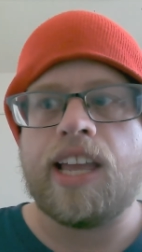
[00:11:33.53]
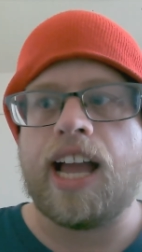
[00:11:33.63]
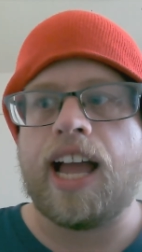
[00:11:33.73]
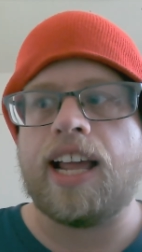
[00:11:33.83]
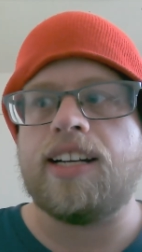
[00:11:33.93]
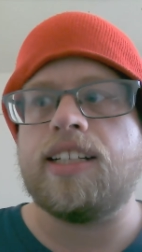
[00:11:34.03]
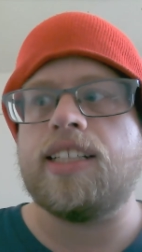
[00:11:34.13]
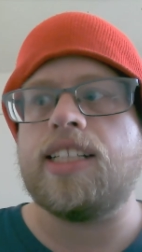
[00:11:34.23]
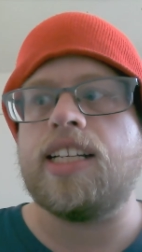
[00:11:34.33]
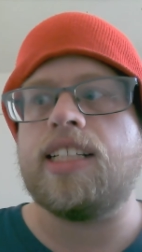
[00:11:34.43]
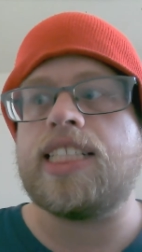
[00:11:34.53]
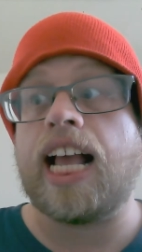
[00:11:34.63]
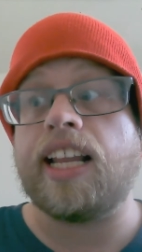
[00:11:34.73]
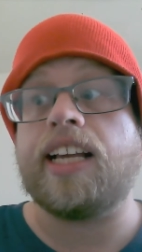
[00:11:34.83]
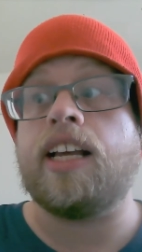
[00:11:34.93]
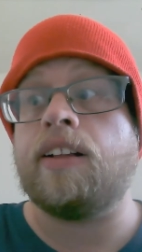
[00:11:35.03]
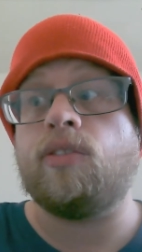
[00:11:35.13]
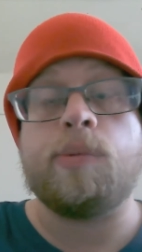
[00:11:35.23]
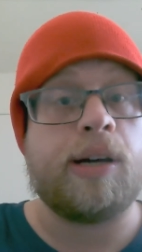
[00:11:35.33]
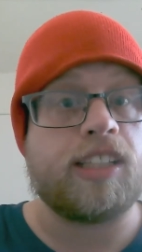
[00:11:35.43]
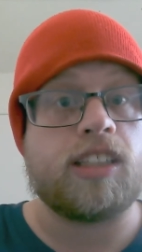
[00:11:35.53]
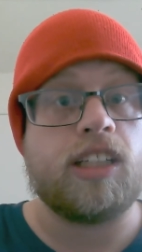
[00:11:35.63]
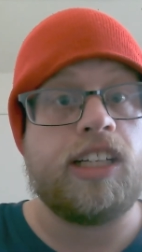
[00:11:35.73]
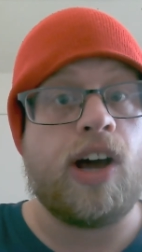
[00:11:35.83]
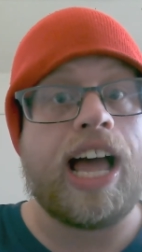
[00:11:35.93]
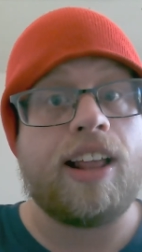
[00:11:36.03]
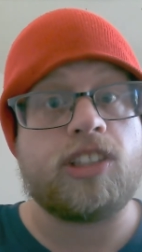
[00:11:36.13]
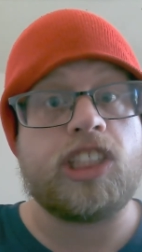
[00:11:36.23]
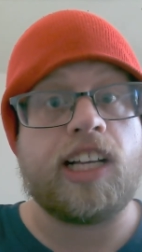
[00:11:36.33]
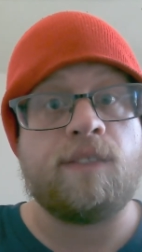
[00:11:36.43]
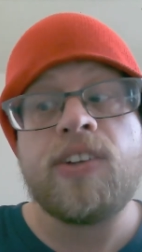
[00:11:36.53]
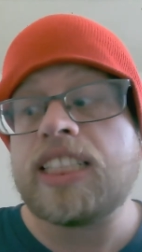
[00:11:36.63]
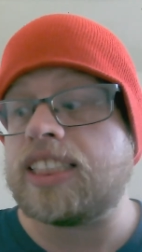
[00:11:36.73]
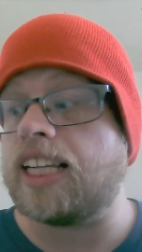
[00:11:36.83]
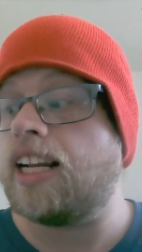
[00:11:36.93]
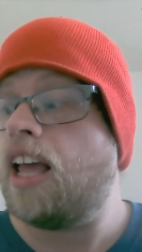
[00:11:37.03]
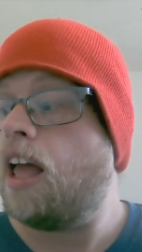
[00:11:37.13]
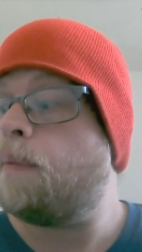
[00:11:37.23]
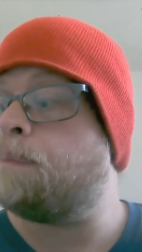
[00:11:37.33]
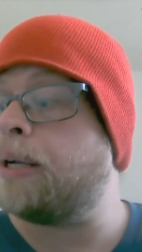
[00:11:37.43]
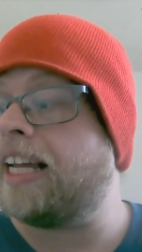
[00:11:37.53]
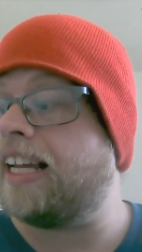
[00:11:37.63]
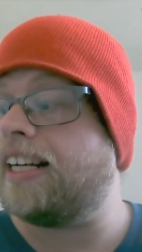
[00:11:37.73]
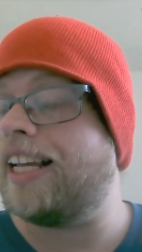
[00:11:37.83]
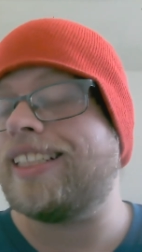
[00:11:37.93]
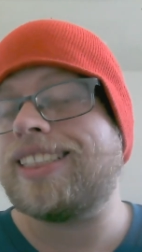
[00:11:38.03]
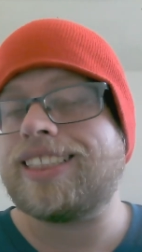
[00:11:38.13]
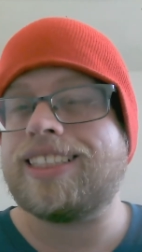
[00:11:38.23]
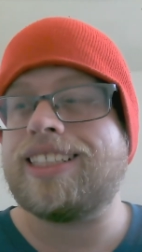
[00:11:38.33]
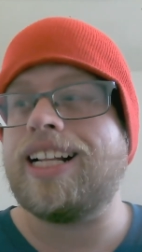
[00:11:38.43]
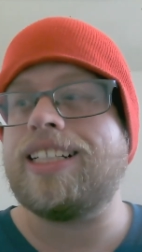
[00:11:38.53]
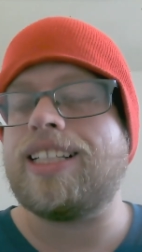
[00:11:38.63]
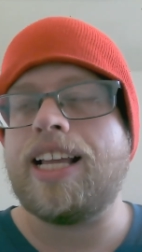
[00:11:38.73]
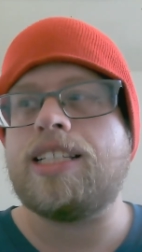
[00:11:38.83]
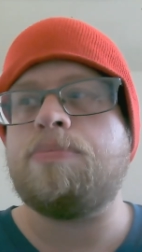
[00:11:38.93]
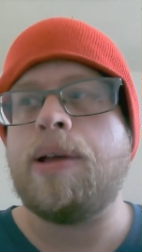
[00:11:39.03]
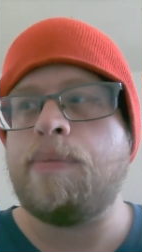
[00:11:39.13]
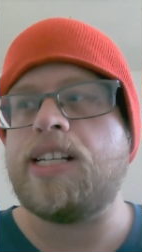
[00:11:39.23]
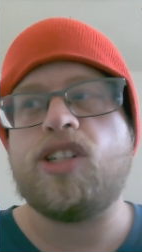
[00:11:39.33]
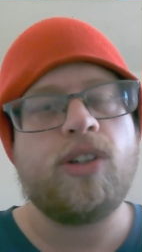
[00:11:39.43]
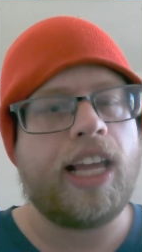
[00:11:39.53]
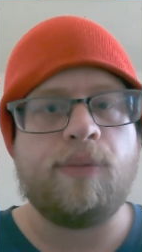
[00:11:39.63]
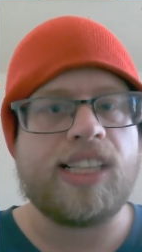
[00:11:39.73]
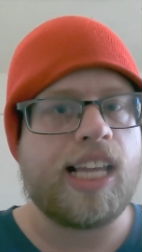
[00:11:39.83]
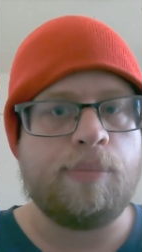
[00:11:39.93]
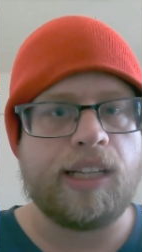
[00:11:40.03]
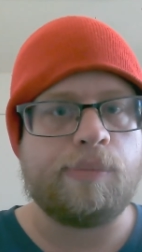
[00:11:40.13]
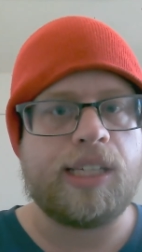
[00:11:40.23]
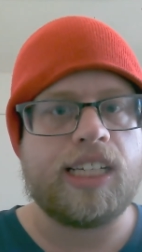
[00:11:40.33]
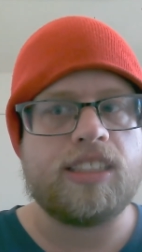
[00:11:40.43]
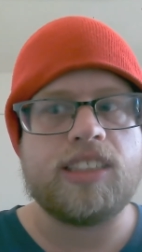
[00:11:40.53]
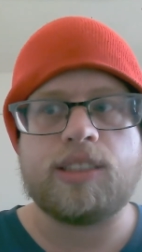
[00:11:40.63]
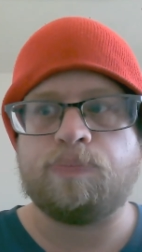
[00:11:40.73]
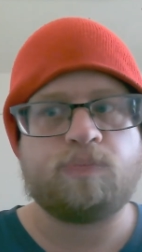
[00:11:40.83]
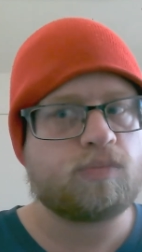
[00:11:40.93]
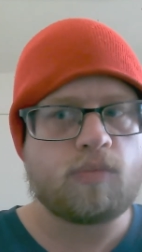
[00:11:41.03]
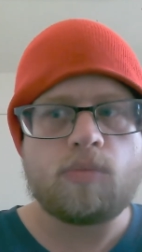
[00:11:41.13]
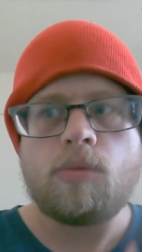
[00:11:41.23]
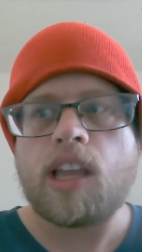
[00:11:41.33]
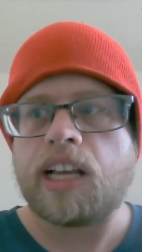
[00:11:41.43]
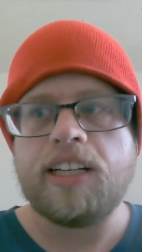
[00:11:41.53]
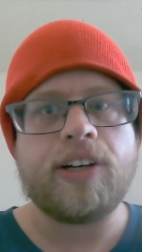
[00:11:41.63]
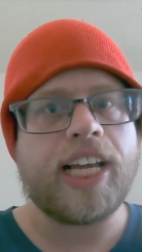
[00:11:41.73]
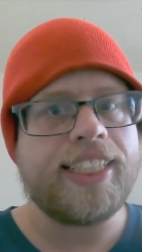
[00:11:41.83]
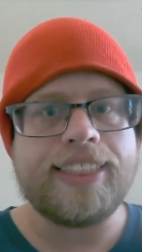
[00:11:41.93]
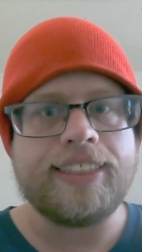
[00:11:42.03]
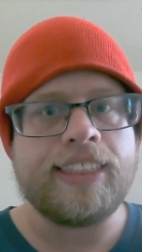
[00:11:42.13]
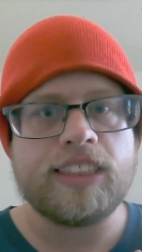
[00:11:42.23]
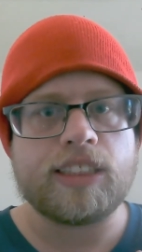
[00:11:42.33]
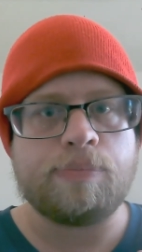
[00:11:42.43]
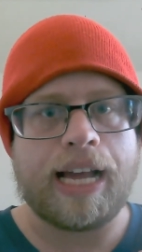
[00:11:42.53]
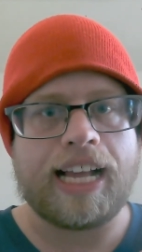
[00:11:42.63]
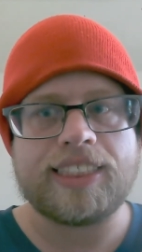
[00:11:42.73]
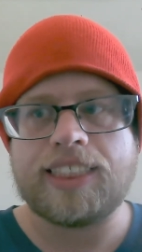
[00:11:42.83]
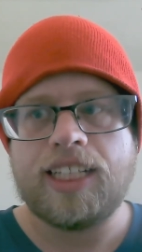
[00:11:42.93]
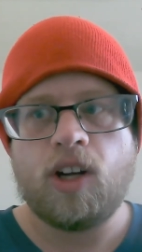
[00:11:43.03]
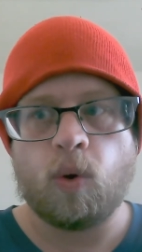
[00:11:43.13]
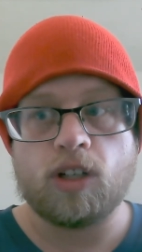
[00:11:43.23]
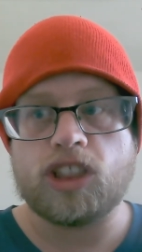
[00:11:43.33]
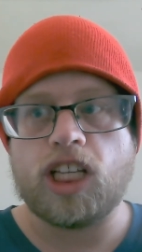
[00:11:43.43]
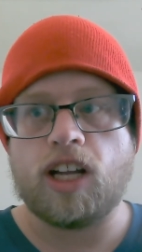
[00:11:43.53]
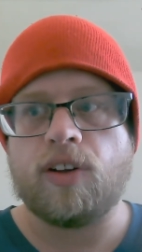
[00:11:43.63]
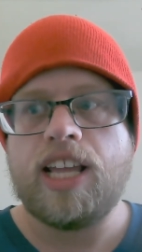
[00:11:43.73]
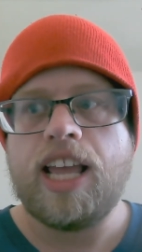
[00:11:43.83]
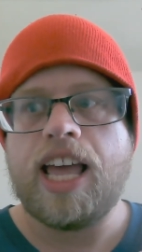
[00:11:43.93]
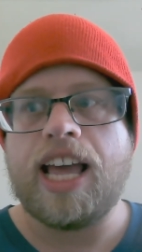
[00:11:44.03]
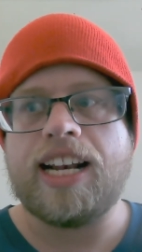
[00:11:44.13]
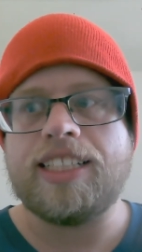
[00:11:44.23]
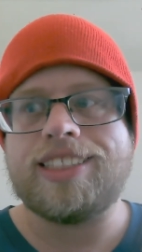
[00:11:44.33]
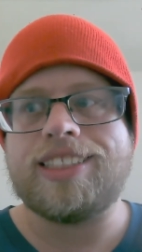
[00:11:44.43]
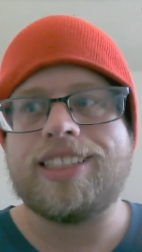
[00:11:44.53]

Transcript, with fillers: and telling the mother you know how she can fix it but it's it's it's maybe too late with Emily because you know 19 years have passed or so and it